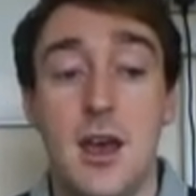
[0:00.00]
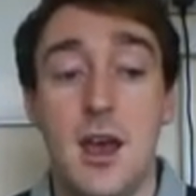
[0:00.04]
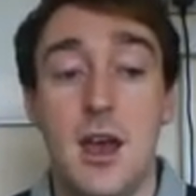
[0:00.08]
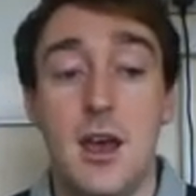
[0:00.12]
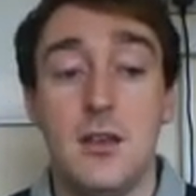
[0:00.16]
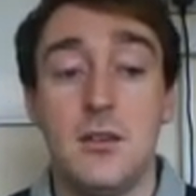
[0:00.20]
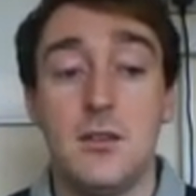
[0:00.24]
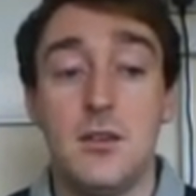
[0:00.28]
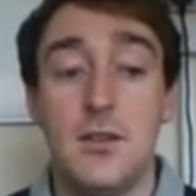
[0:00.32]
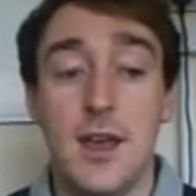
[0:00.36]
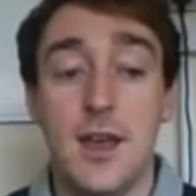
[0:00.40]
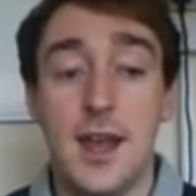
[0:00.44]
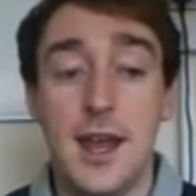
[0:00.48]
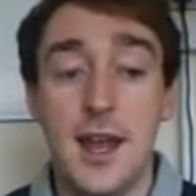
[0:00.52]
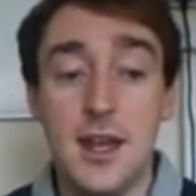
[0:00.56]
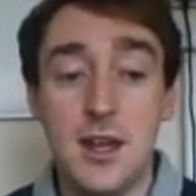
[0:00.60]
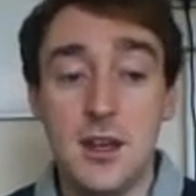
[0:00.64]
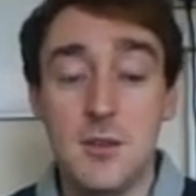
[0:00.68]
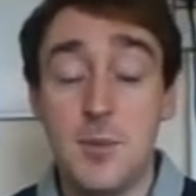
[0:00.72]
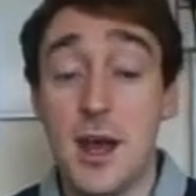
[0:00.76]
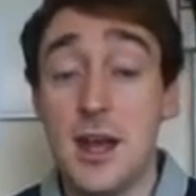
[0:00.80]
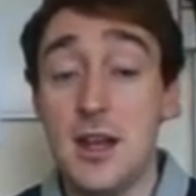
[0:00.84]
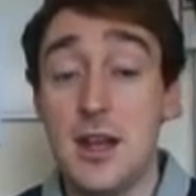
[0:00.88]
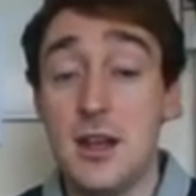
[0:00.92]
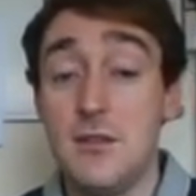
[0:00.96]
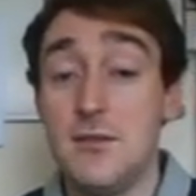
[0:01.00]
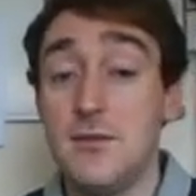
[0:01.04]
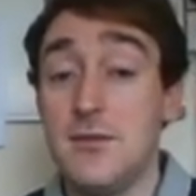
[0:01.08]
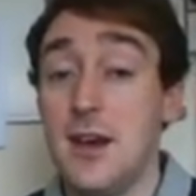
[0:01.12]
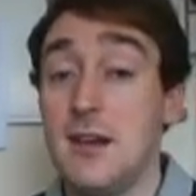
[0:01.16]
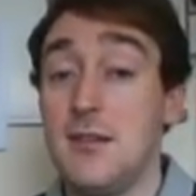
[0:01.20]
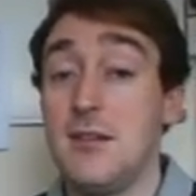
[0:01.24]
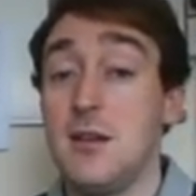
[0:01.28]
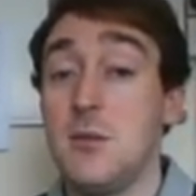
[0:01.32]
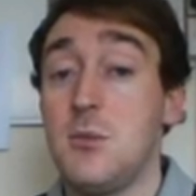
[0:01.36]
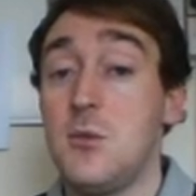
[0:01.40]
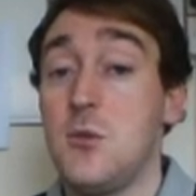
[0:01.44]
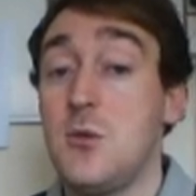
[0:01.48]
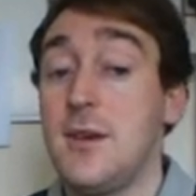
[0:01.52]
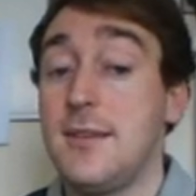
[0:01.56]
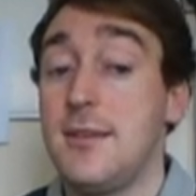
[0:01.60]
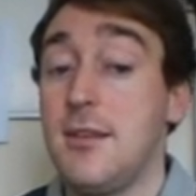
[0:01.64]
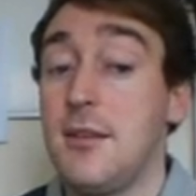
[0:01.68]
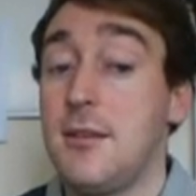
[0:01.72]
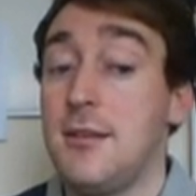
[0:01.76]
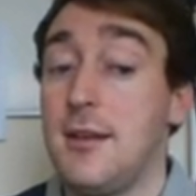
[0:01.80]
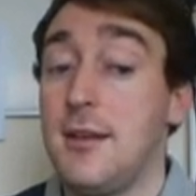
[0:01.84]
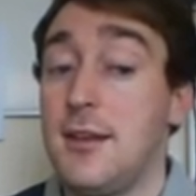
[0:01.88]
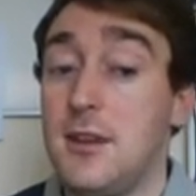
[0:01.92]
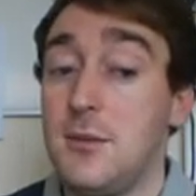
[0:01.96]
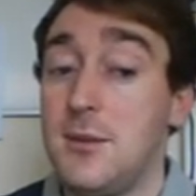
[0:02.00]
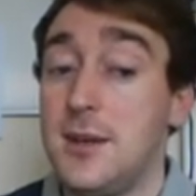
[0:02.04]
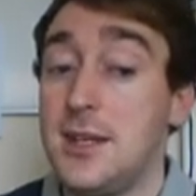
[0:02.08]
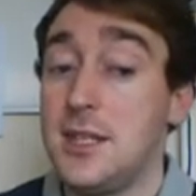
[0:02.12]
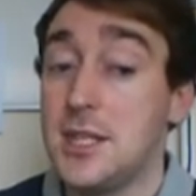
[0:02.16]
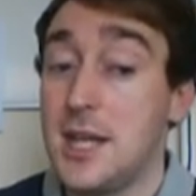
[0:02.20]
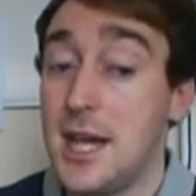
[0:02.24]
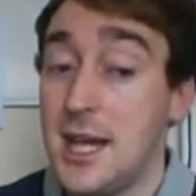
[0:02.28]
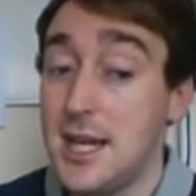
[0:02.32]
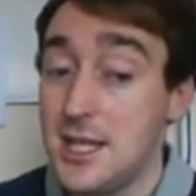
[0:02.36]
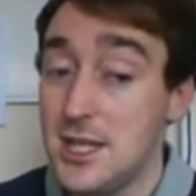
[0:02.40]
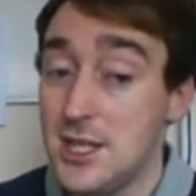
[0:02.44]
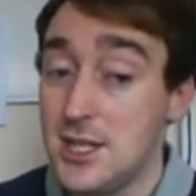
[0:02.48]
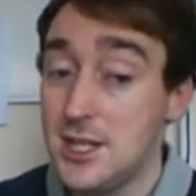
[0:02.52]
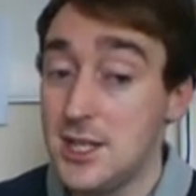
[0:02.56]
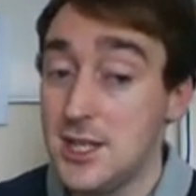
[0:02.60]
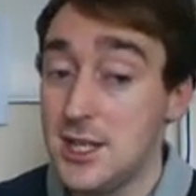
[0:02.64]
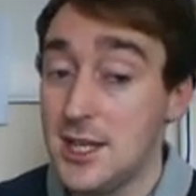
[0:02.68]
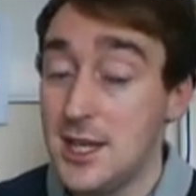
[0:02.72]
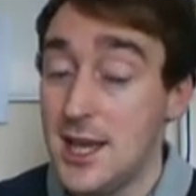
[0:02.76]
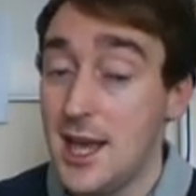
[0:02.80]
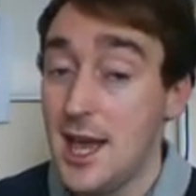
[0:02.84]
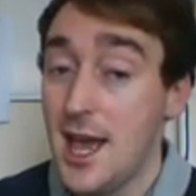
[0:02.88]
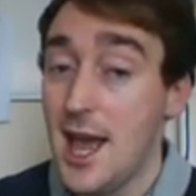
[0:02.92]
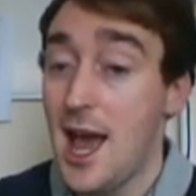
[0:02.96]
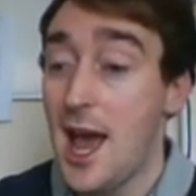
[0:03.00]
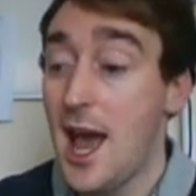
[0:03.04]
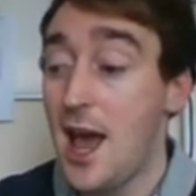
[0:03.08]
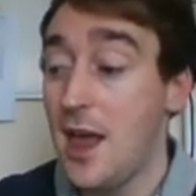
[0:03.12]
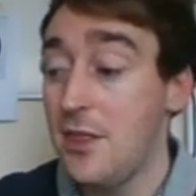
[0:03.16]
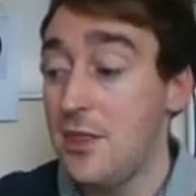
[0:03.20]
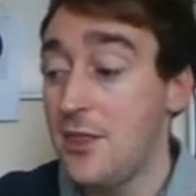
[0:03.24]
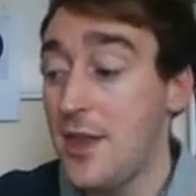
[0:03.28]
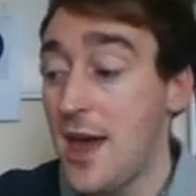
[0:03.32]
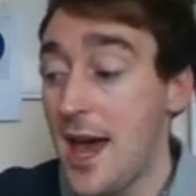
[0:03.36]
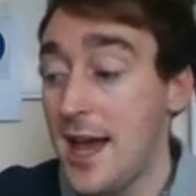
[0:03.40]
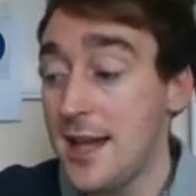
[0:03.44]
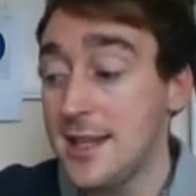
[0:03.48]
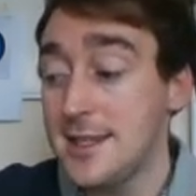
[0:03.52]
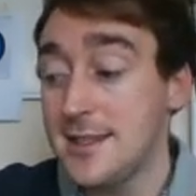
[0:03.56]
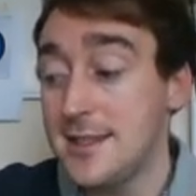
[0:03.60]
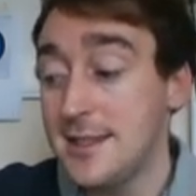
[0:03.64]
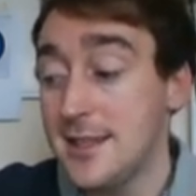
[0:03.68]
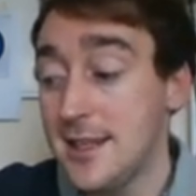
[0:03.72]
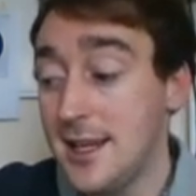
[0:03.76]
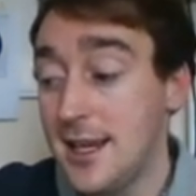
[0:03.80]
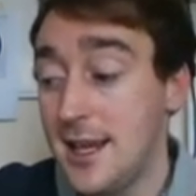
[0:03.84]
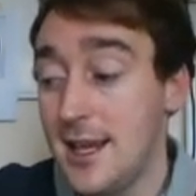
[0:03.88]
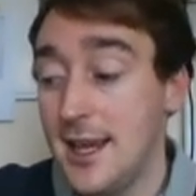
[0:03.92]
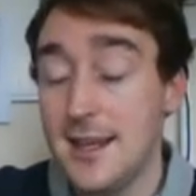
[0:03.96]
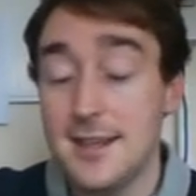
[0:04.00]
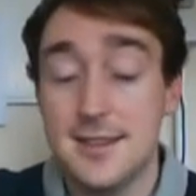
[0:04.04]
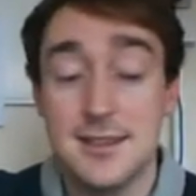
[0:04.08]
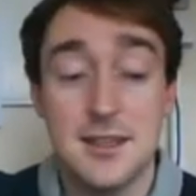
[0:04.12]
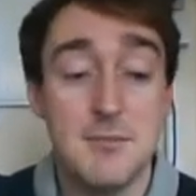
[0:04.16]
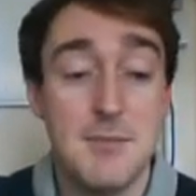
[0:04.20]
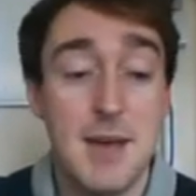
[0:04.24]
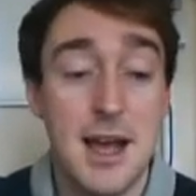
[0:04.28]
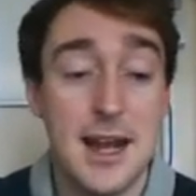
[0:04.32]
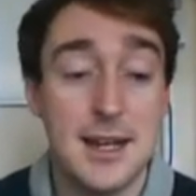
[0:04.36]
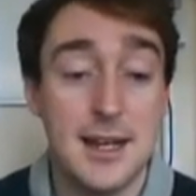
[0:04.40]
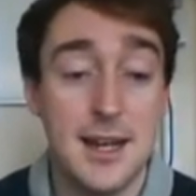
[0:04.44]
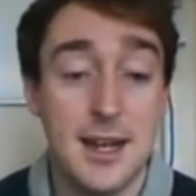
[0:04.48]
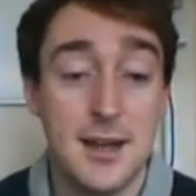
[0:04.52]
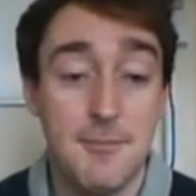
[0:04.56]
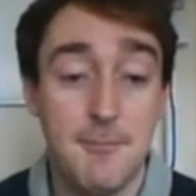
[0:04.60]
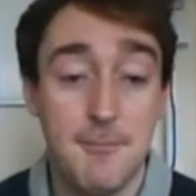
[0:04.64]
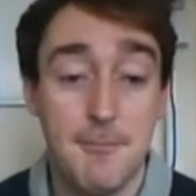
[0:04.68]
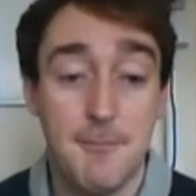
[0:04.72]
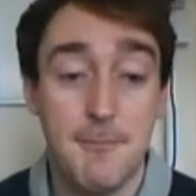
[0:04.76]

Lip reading: So the independent variable is the thing that we change, and that is the magnet.